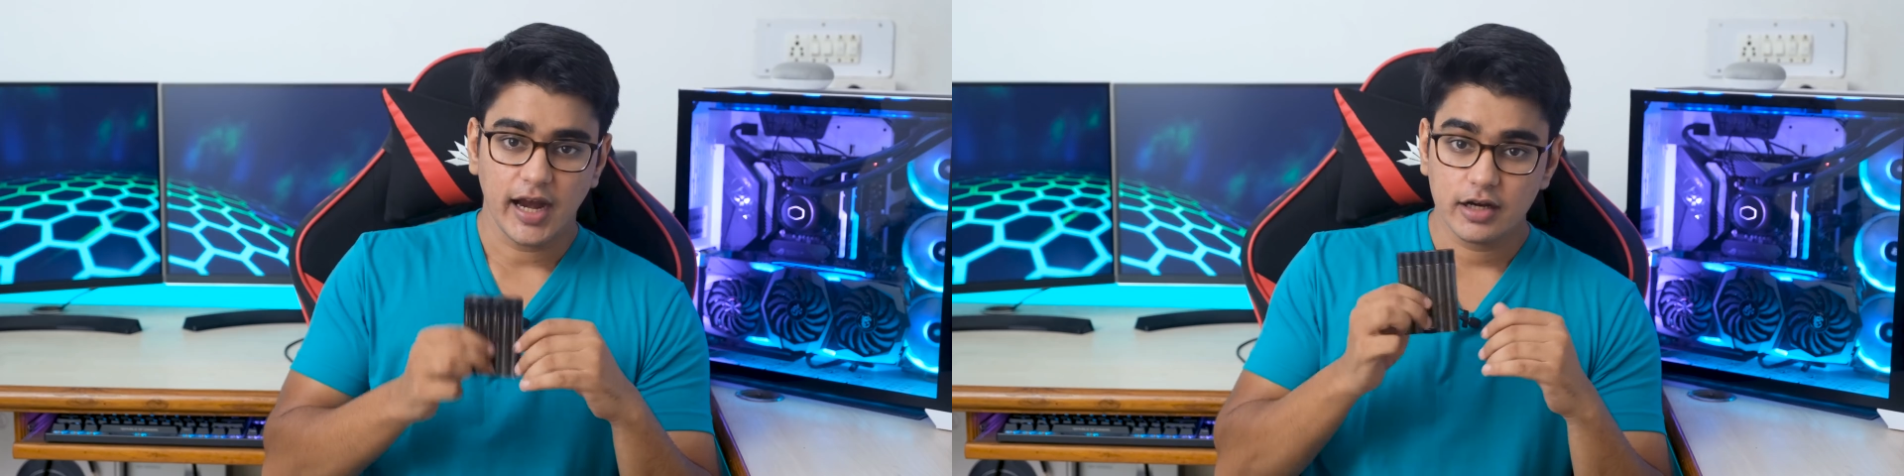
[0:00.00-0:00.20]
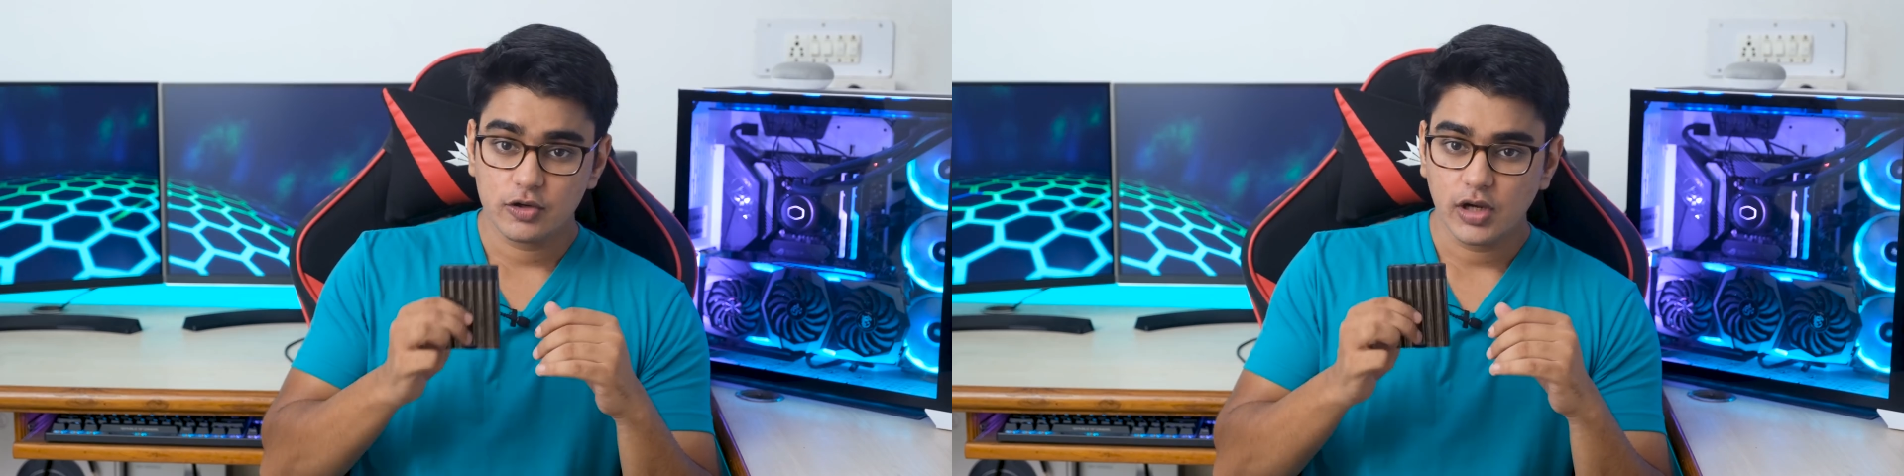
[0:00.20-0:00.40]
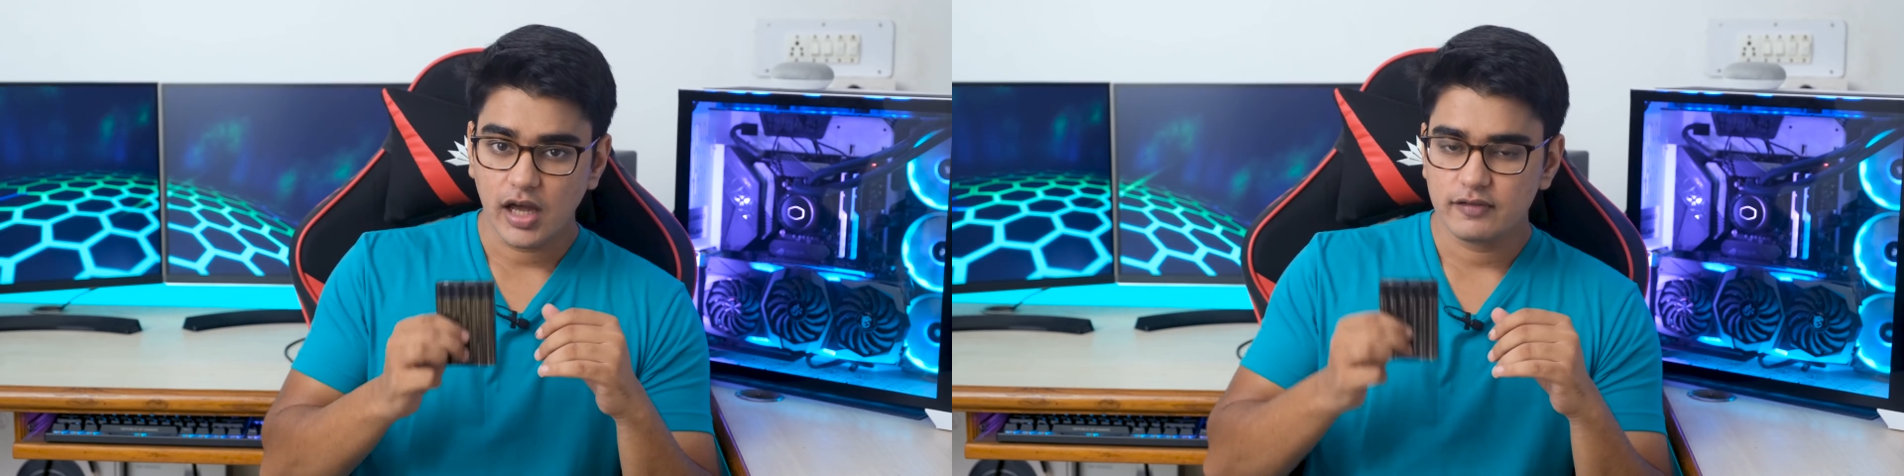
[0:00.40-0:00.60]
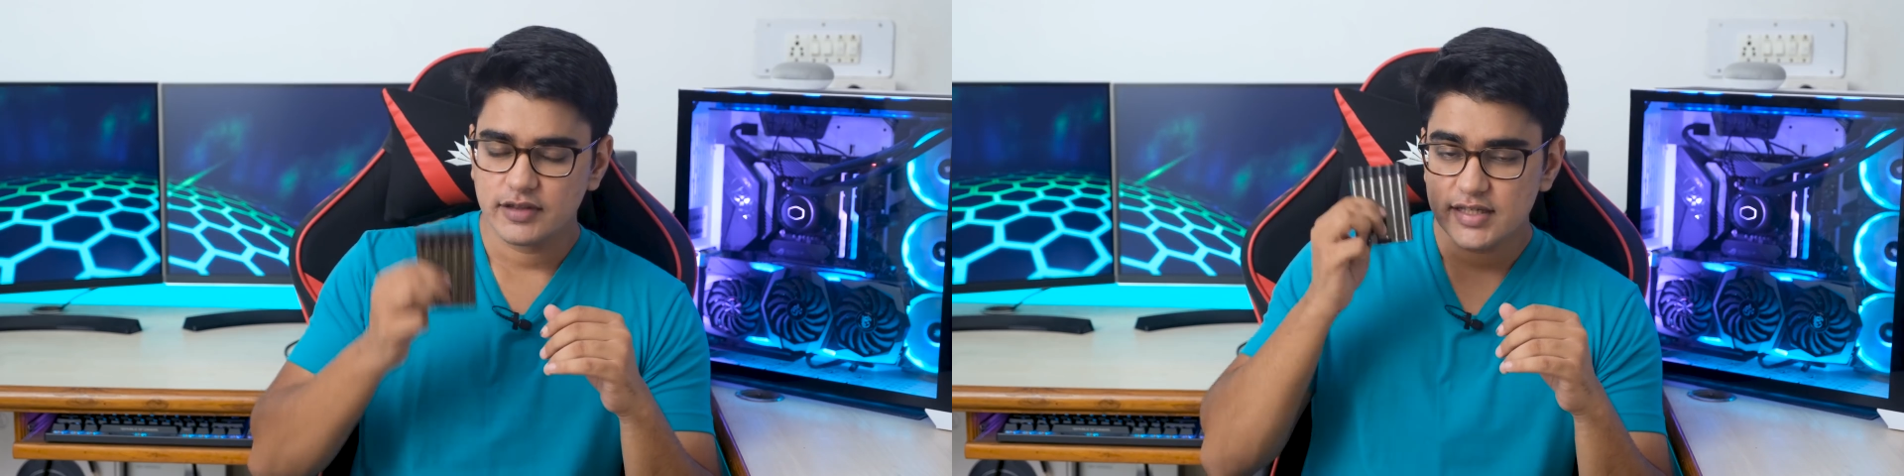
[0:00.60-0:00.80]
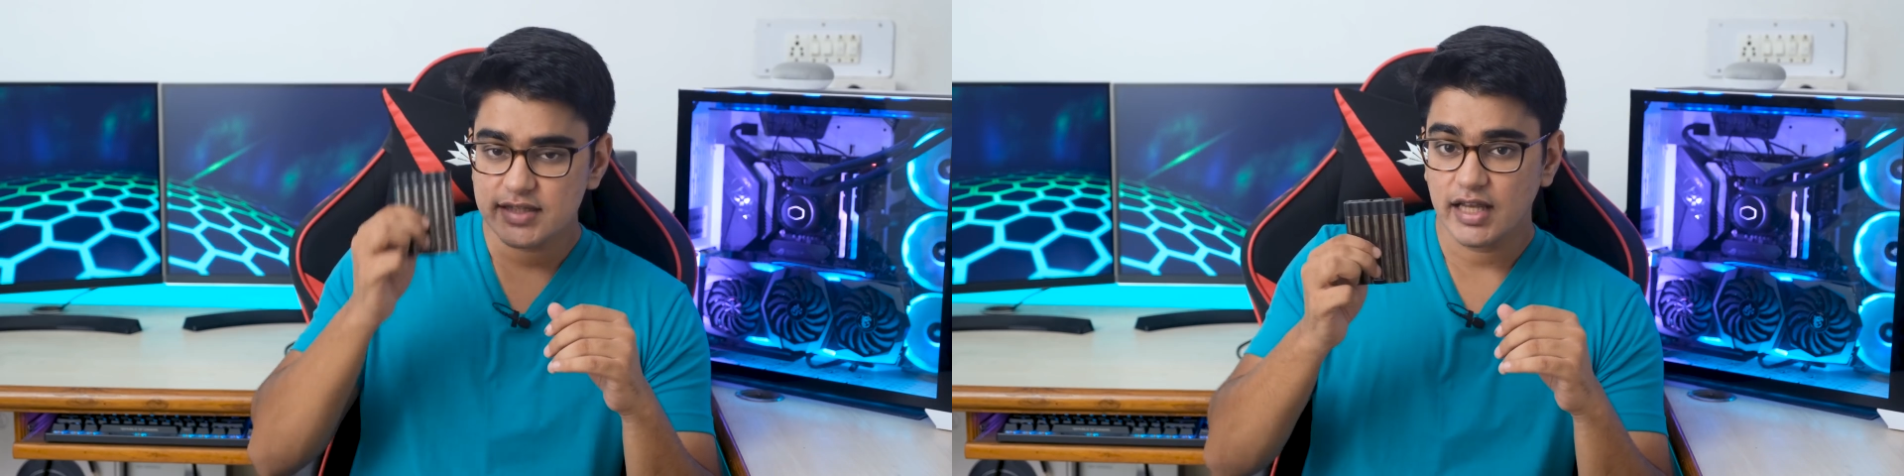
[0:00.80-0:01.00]
And to have
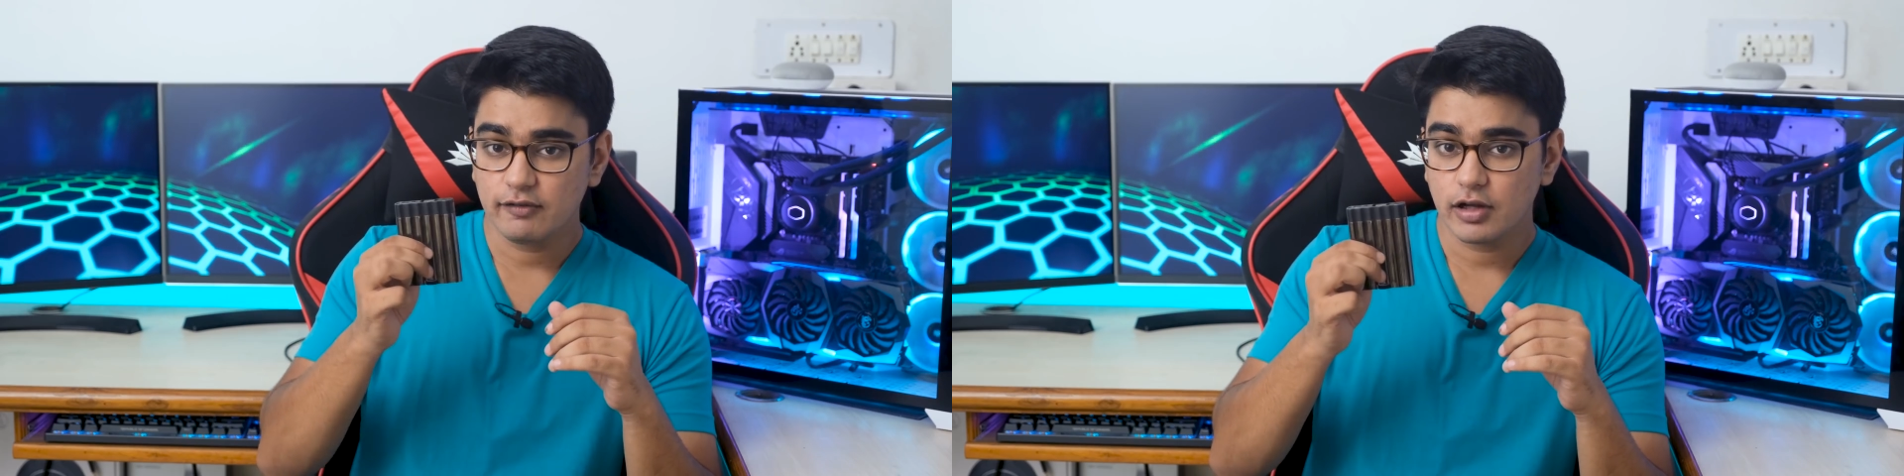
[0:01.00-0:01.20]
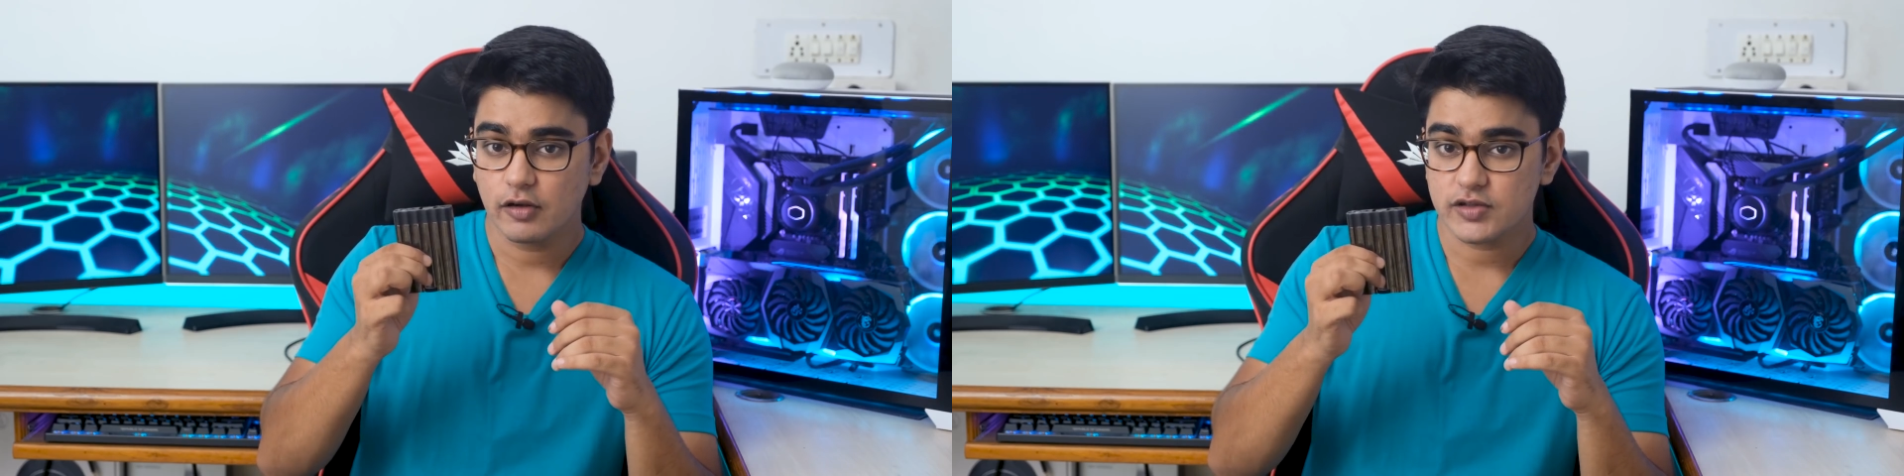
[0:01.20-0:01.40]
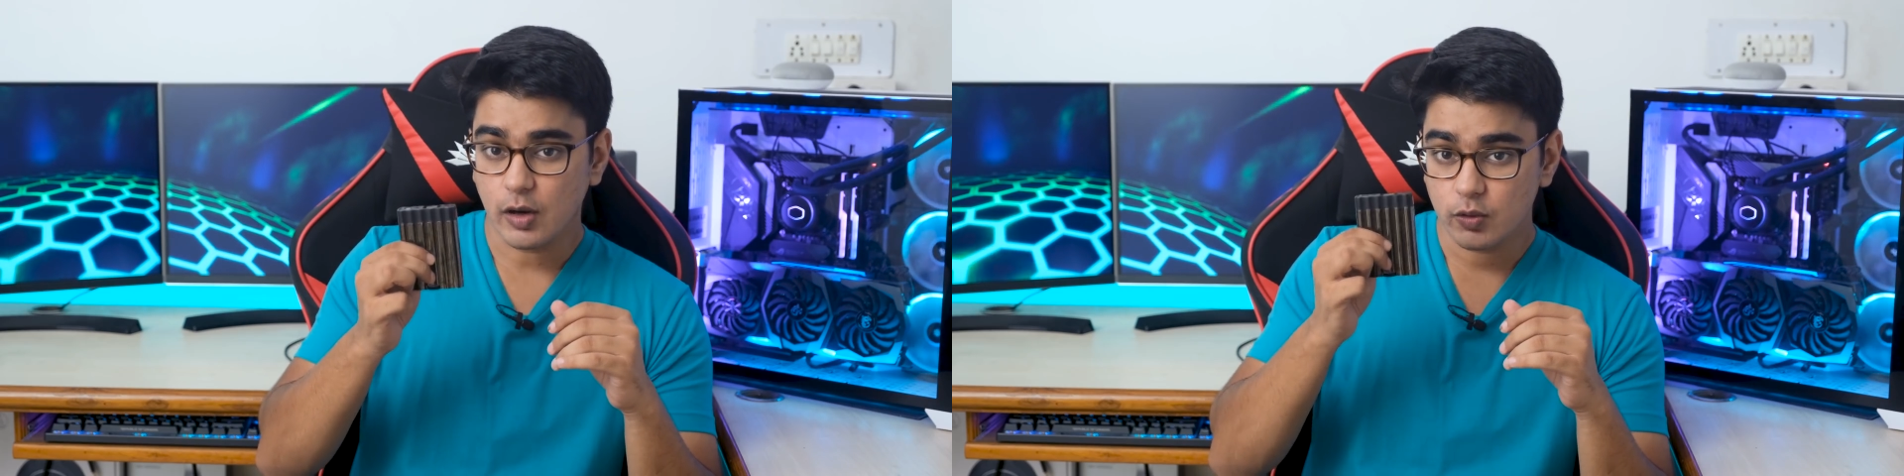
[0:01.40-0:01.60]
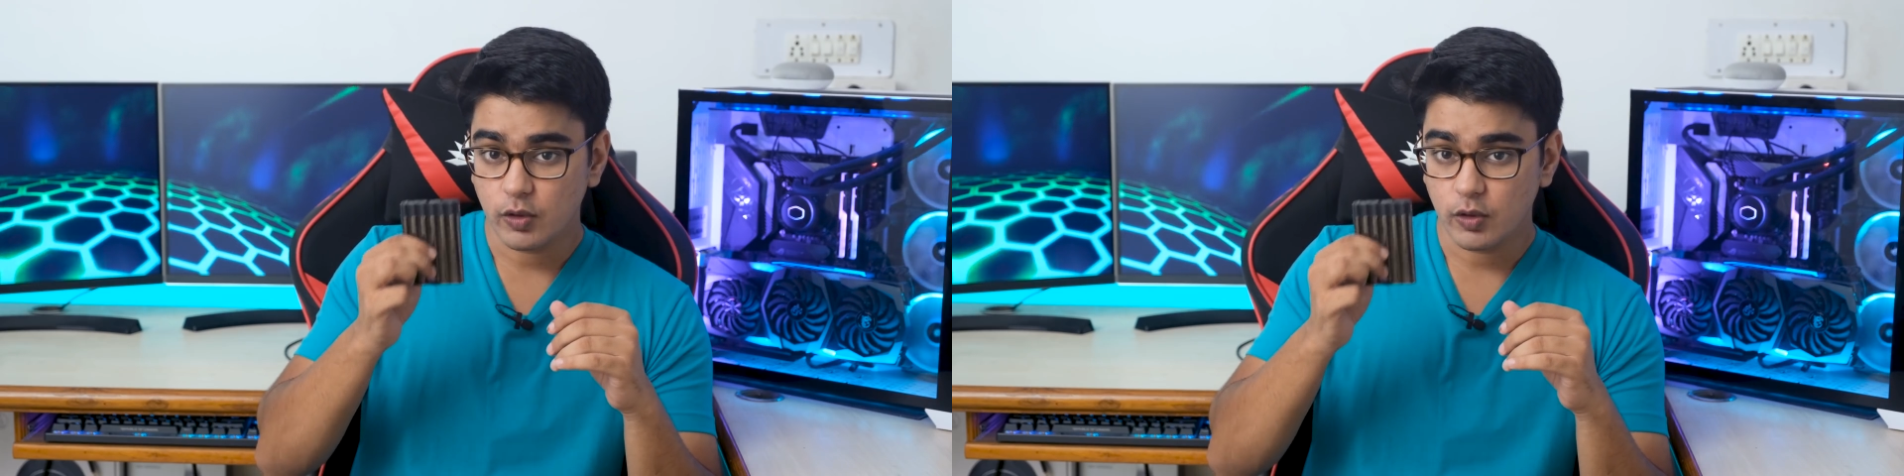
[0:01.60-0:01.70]
this level of sound